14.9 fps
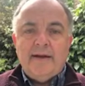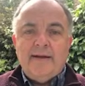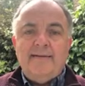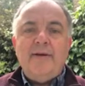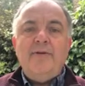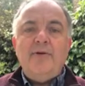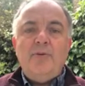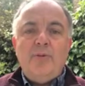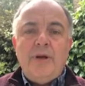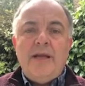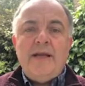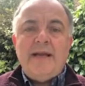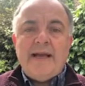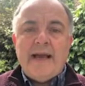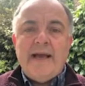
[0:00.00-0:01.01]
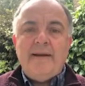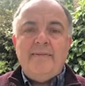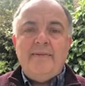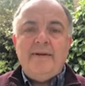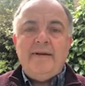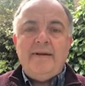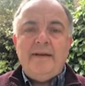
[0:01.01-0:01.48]
so that we
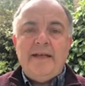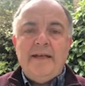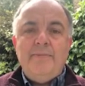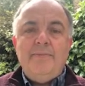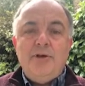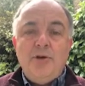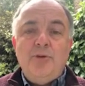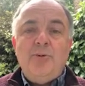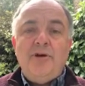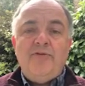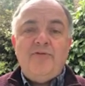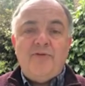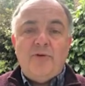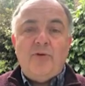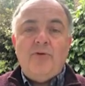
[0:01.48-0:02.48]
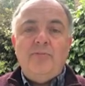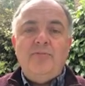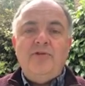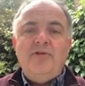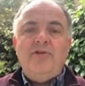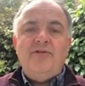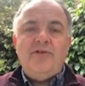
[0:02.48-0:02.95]
can keep you
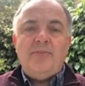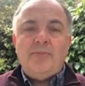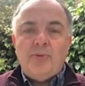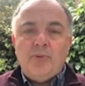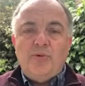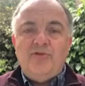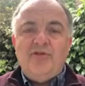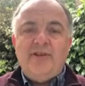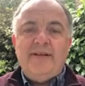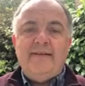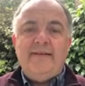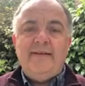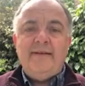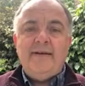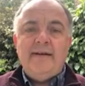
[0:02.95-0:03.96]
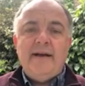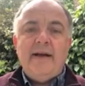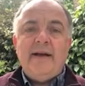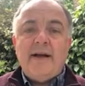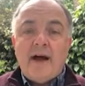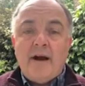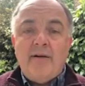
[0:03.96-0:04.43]
informed, supported,
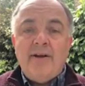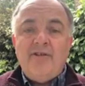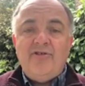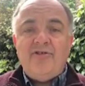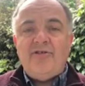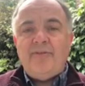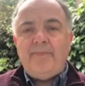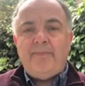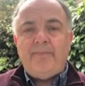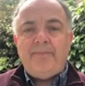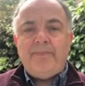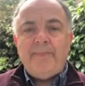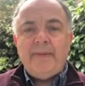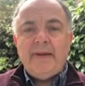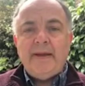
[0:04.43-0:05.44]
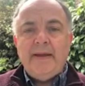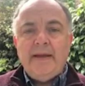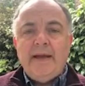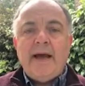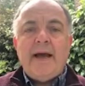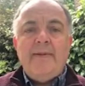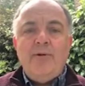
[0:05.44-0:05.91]
encouraged,
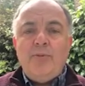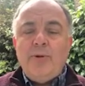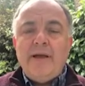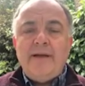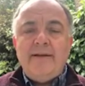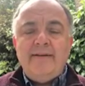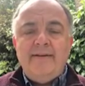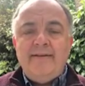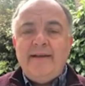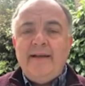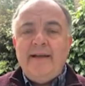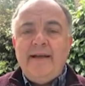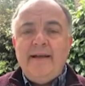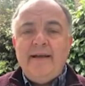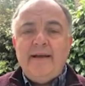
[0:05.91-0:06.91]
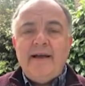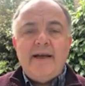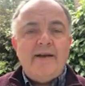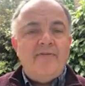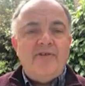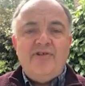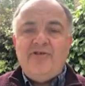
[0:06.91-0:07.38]
and that we can see
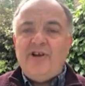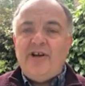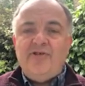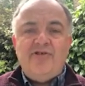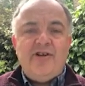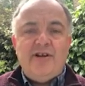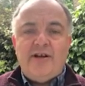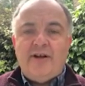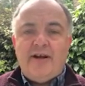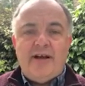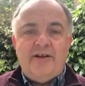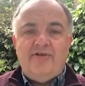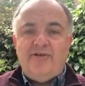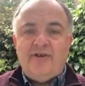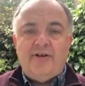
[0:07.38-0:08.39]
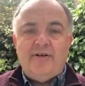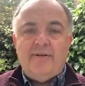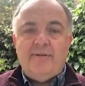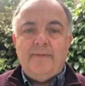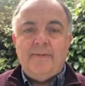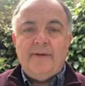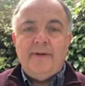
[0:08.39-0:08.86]
every church in our nation
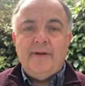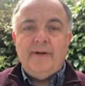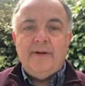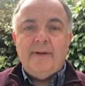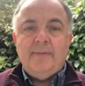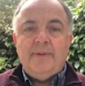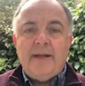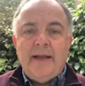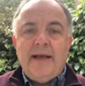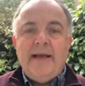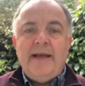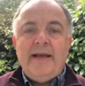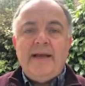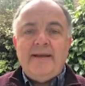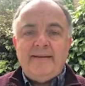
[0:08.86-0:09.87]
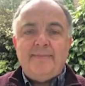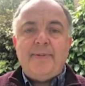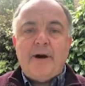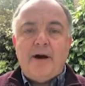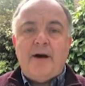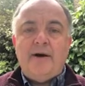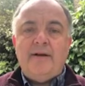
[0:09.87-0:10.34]
play its
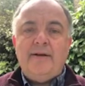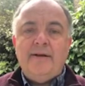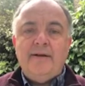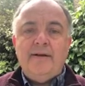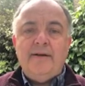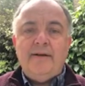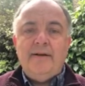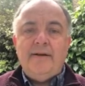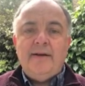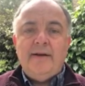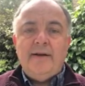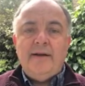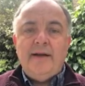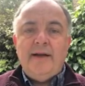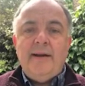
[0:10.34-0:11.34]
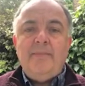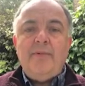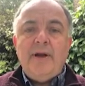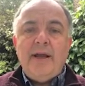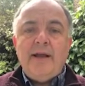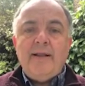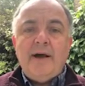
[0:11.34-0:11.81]
part in
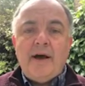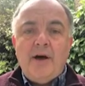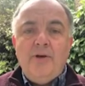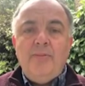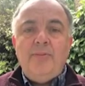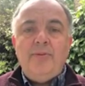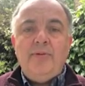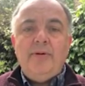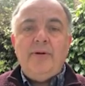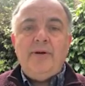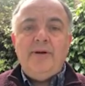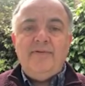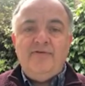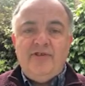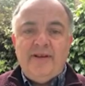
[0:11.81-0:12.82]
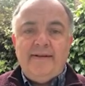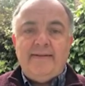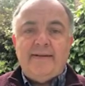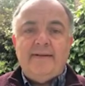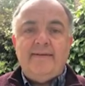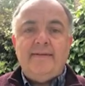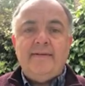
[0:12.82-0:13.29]
bringing the hope of
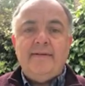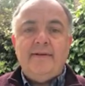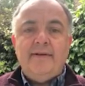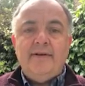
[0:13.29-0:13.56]
Jesus